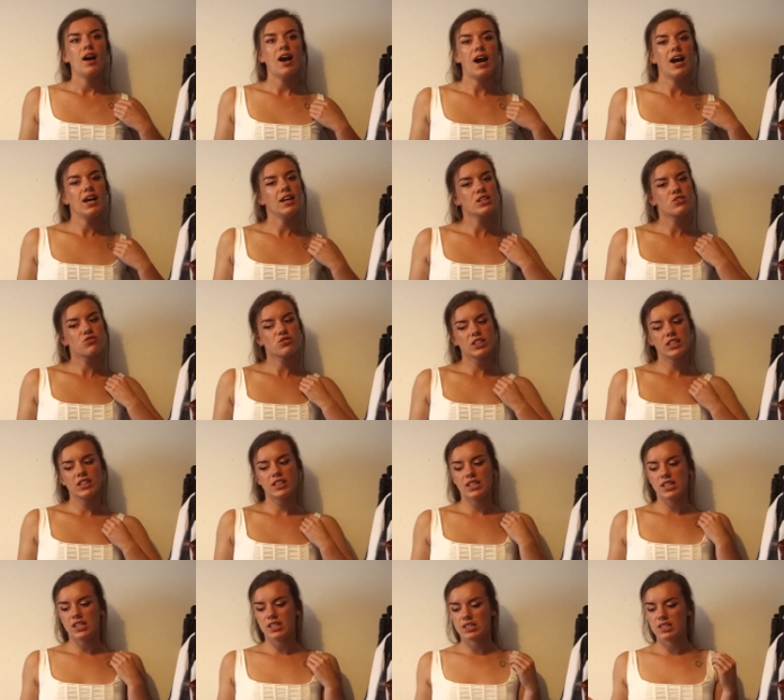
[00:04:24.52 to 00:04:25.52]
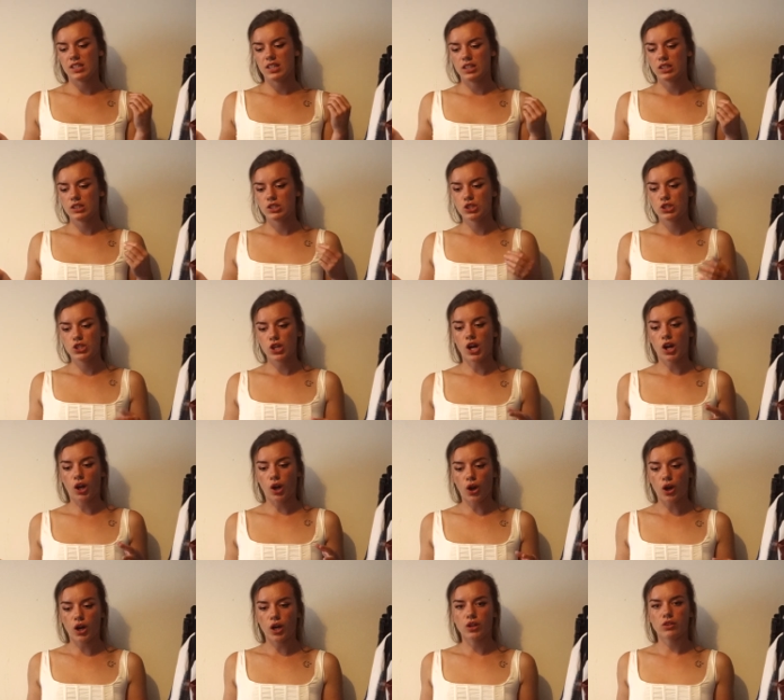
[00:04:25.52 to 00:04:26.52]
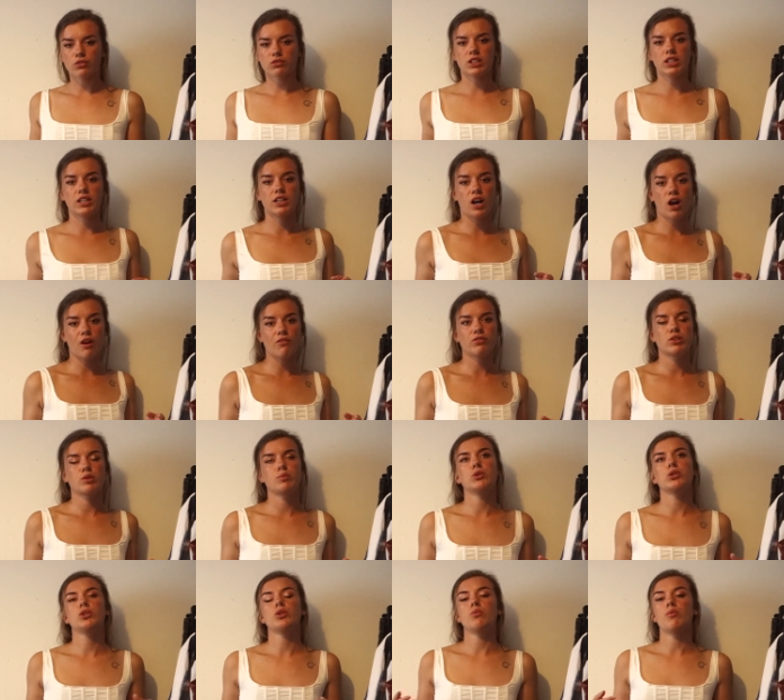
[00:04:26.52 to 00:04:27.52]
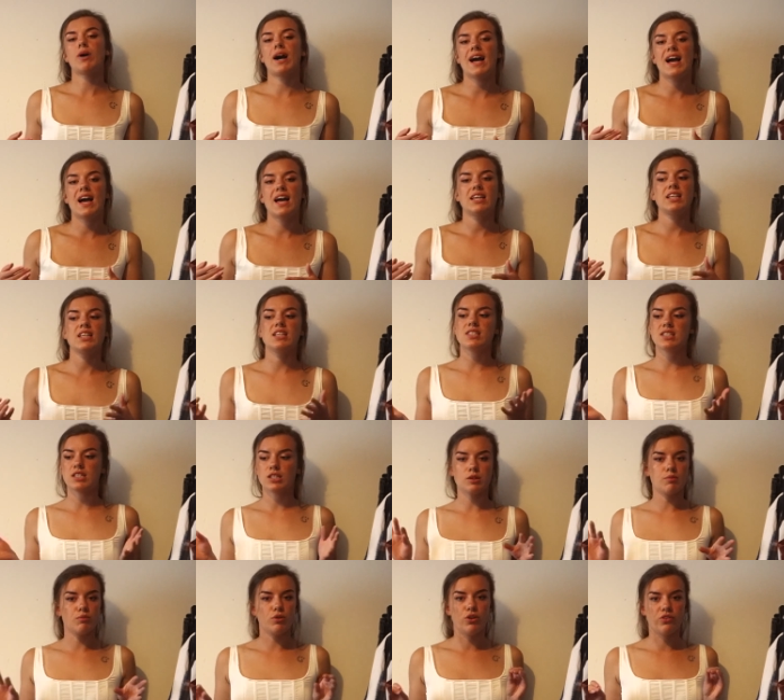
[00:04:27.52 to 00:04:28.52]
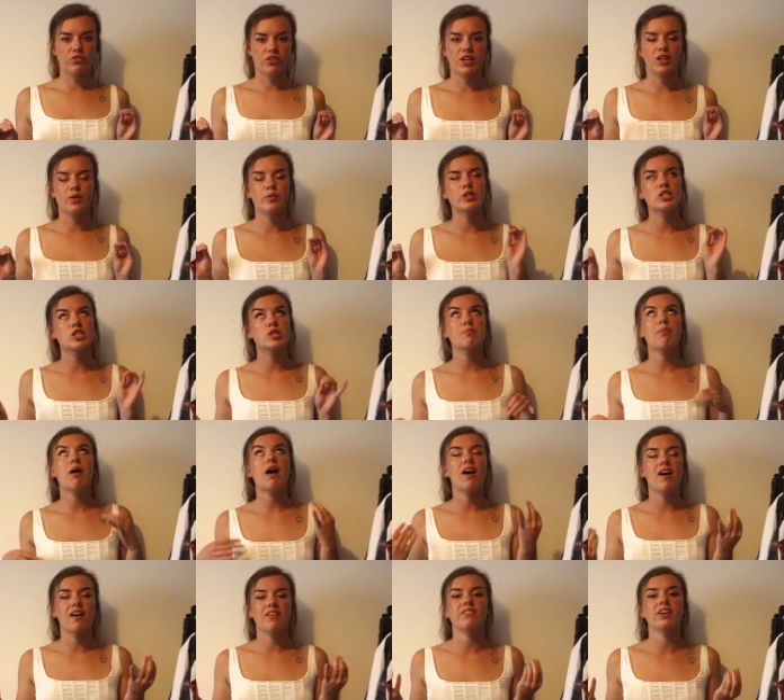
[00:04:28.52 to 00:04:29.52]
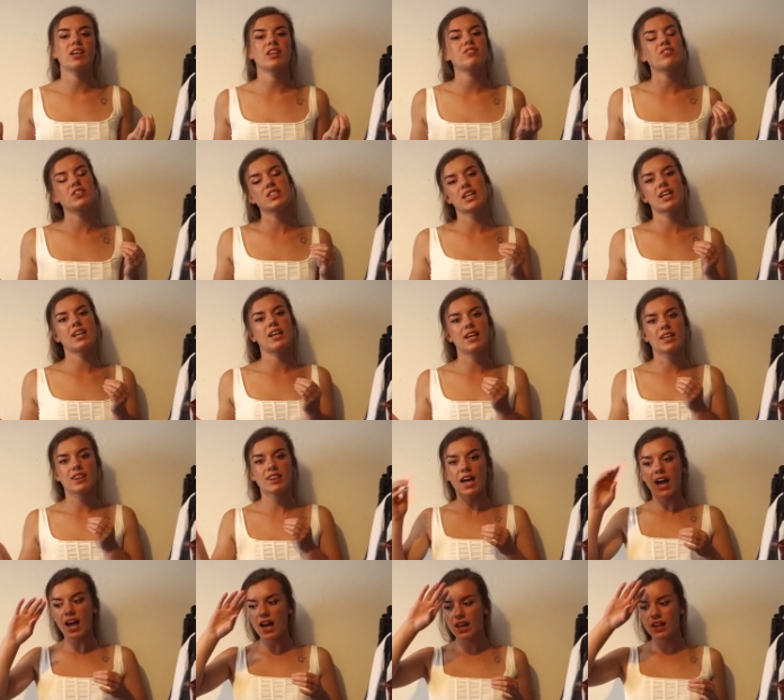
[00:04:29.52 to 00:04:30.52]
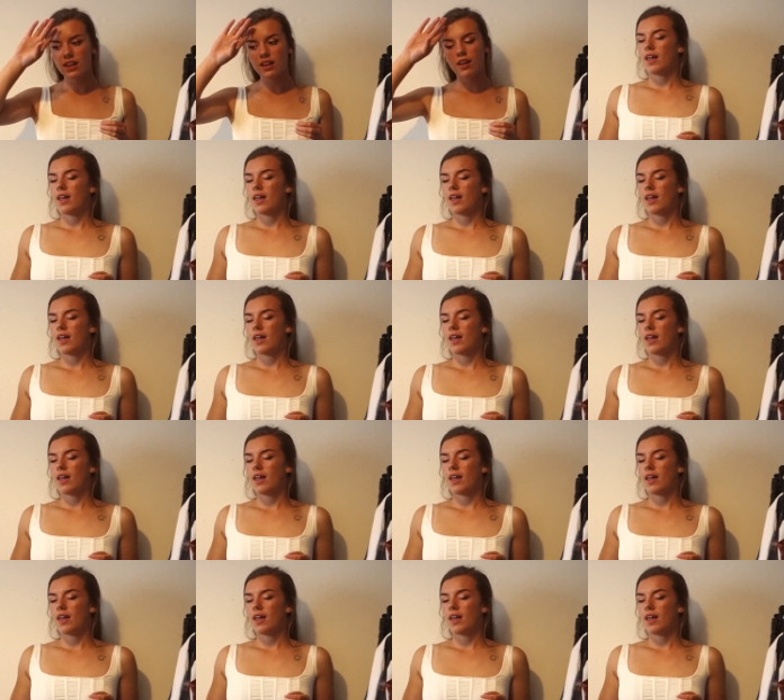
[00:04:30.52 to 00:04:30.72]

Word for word: And it's really easy to chuck on, really comfortable to wear, easy to move in, which is perfect for a date like that.